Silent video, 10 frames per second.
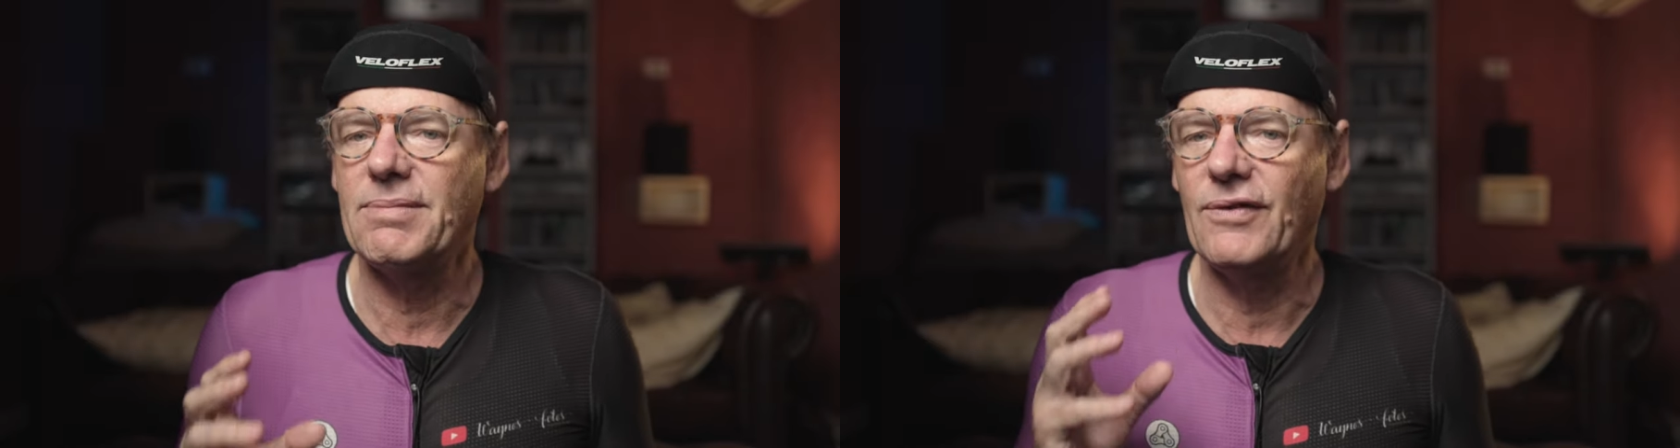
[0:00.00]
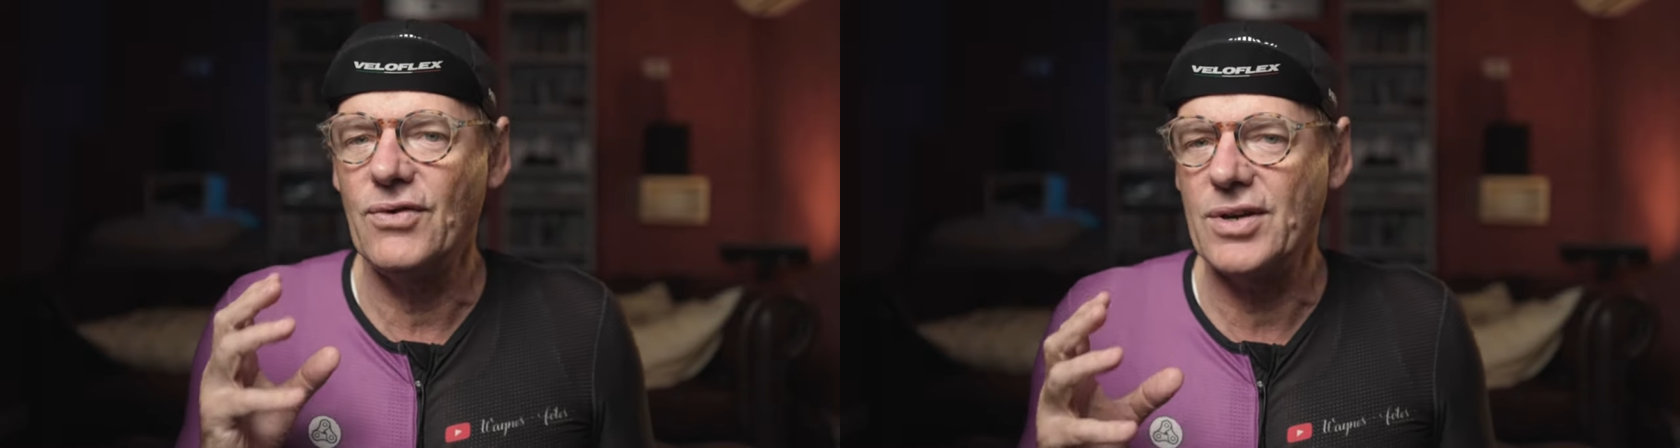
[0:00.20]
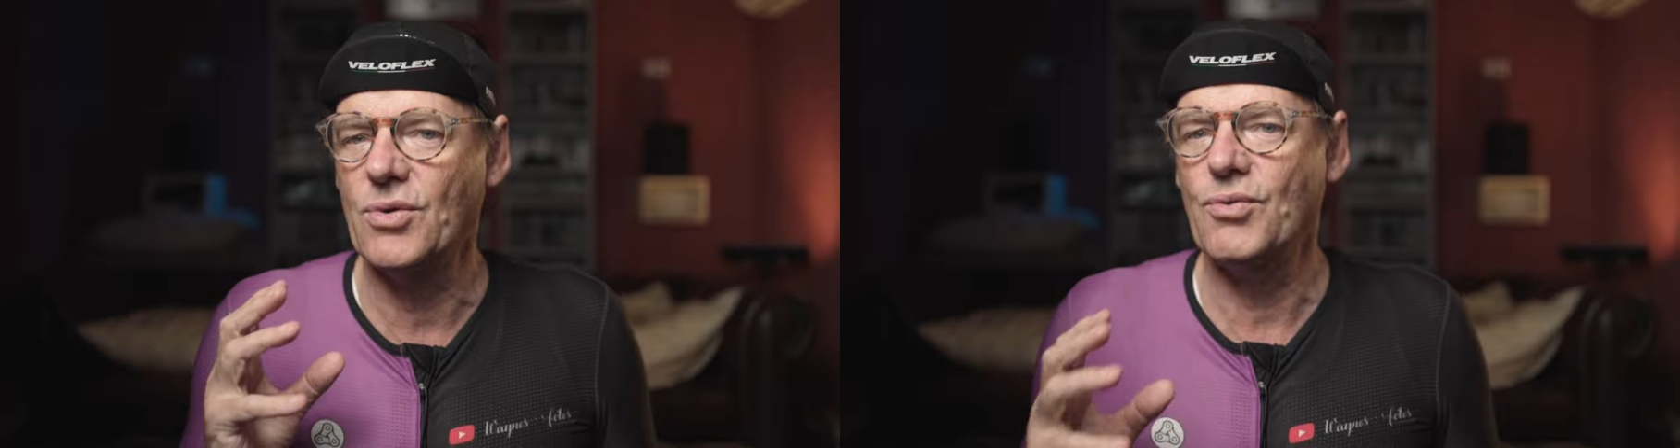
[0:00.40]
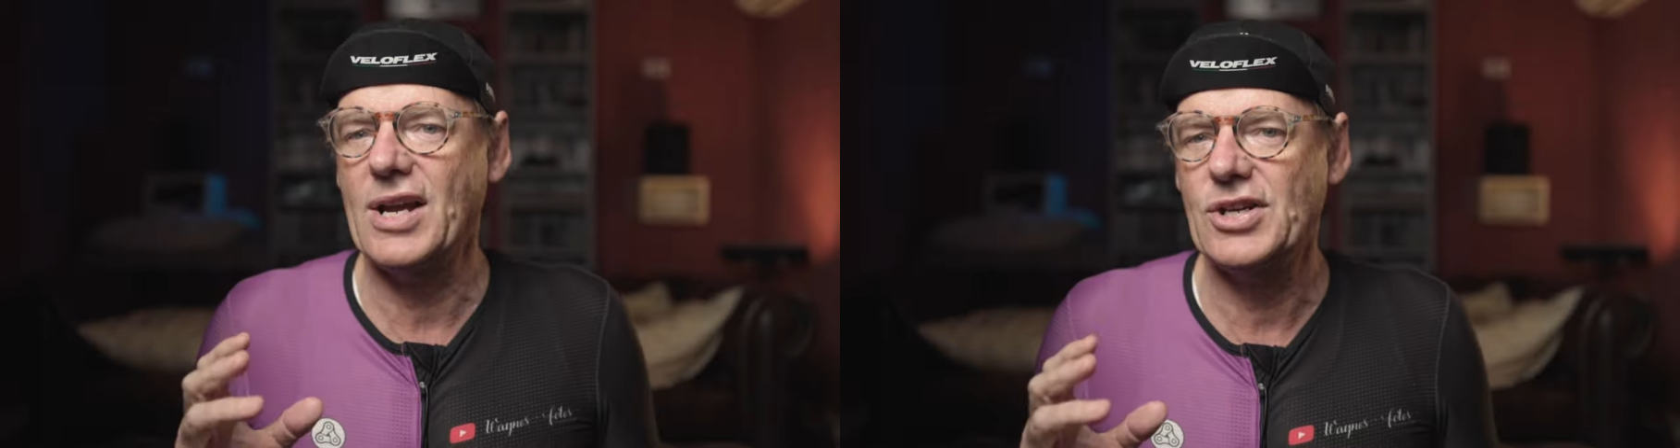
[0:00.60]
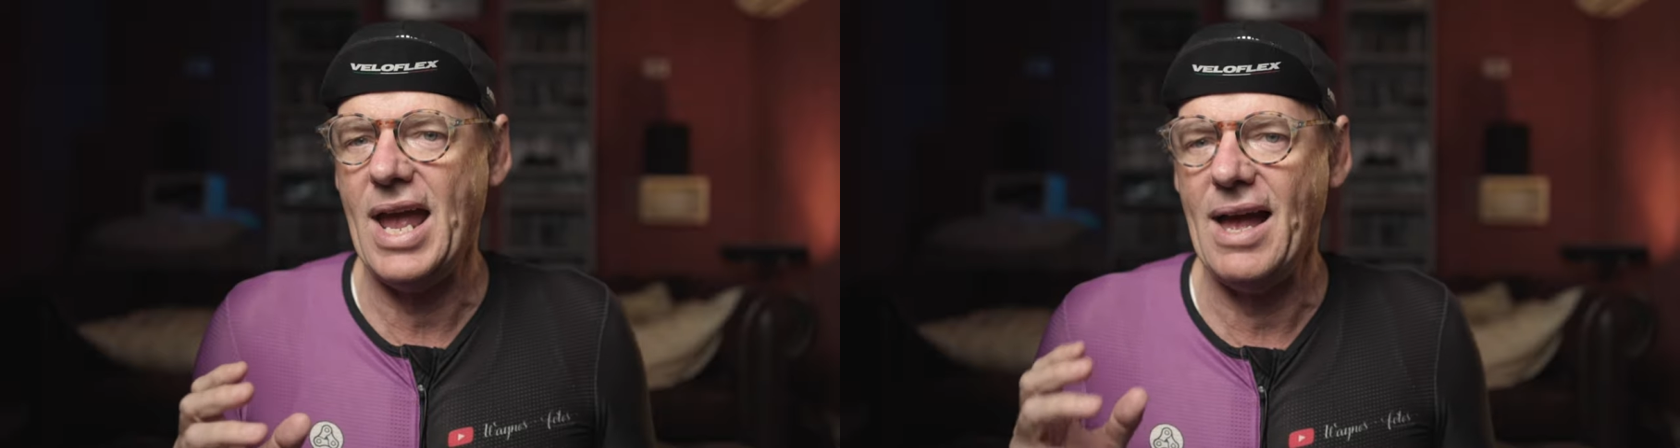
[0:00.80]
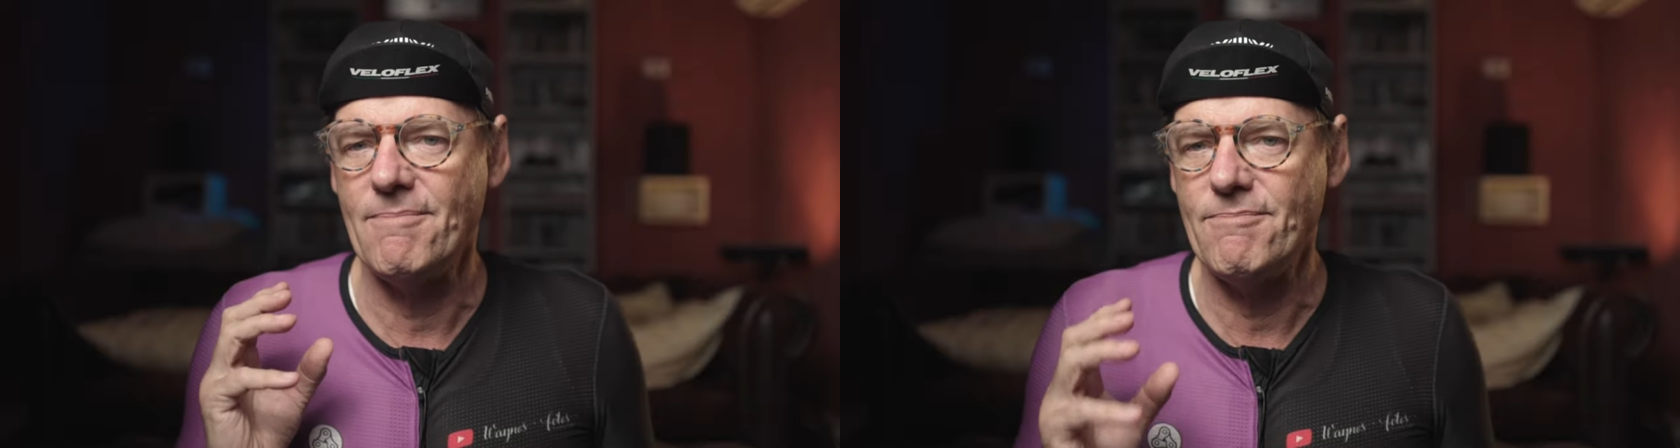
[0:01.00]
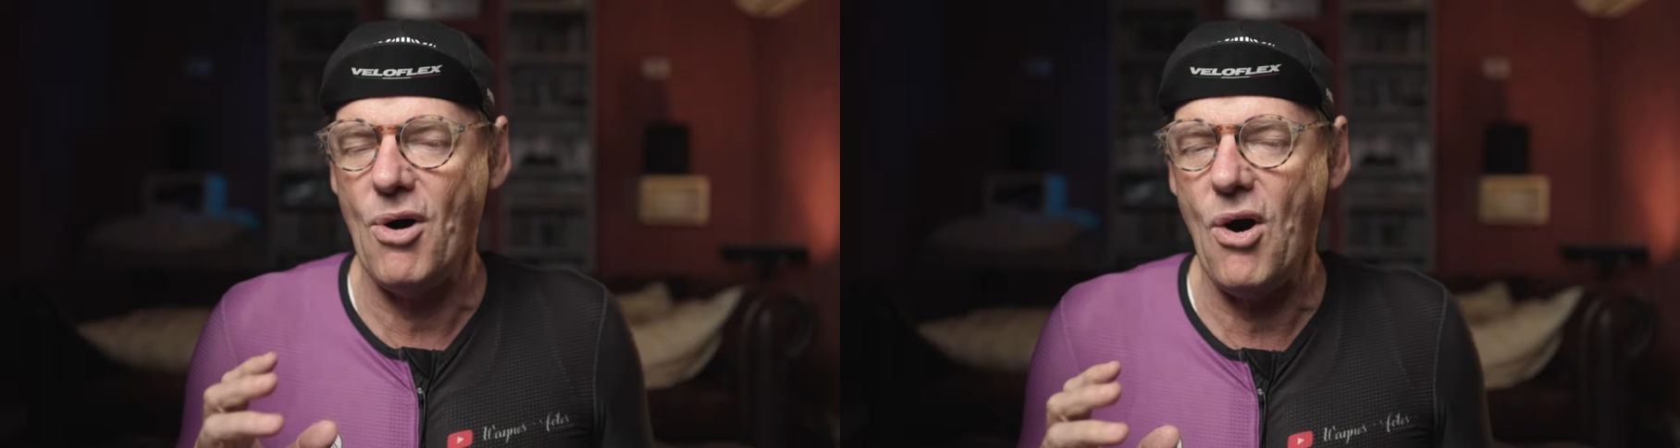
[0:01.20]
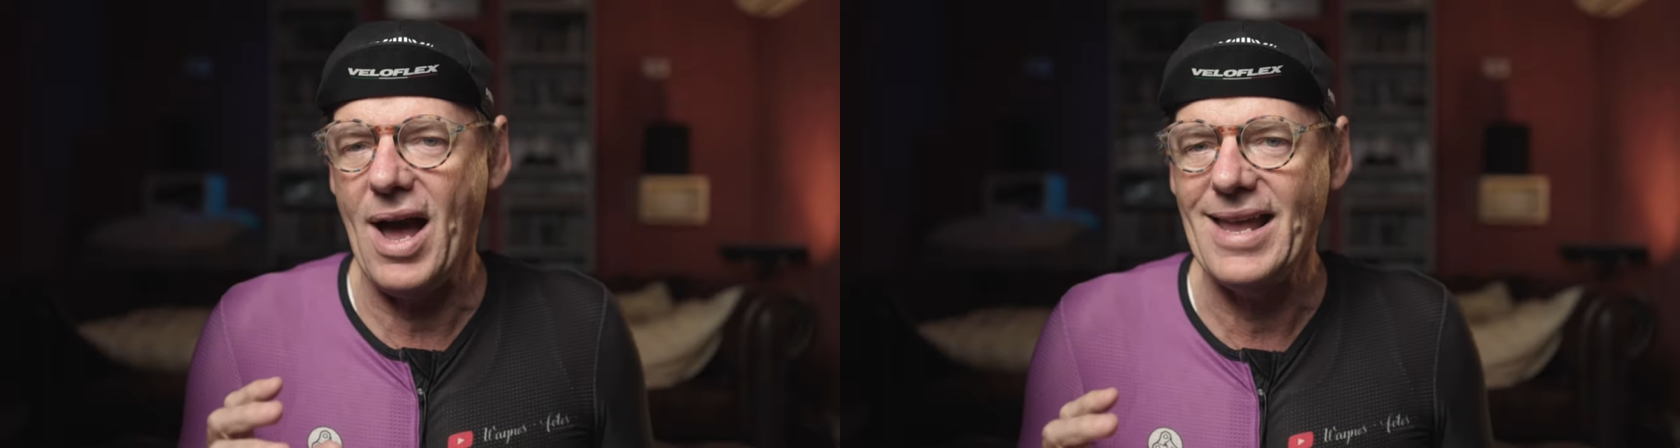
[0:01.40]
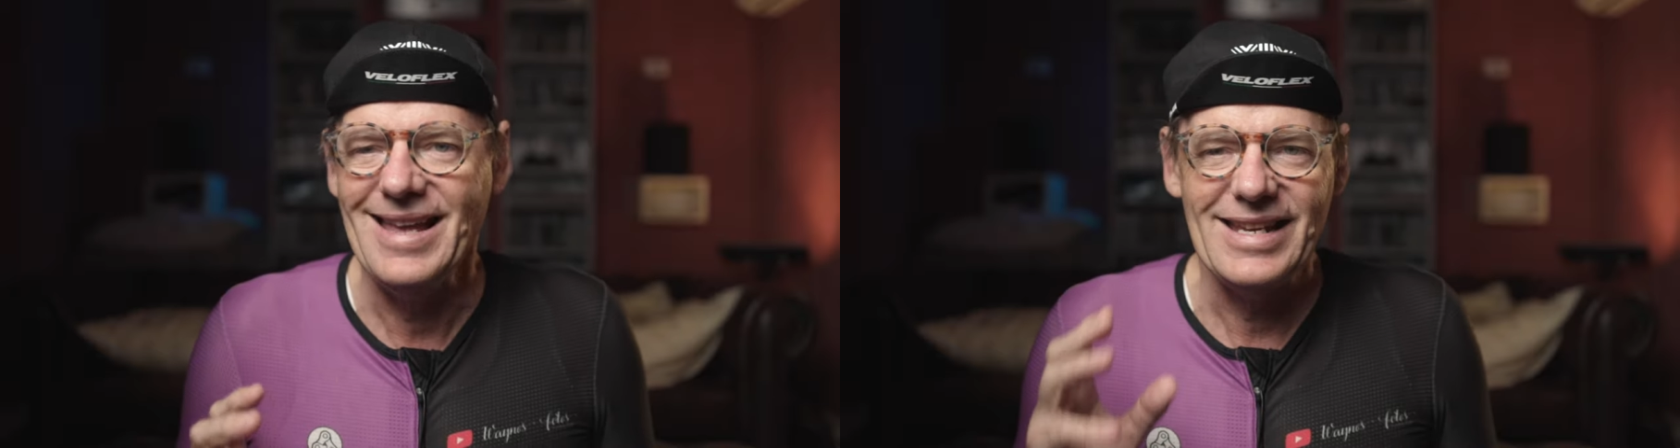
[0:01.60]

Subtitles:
before you rush out and buy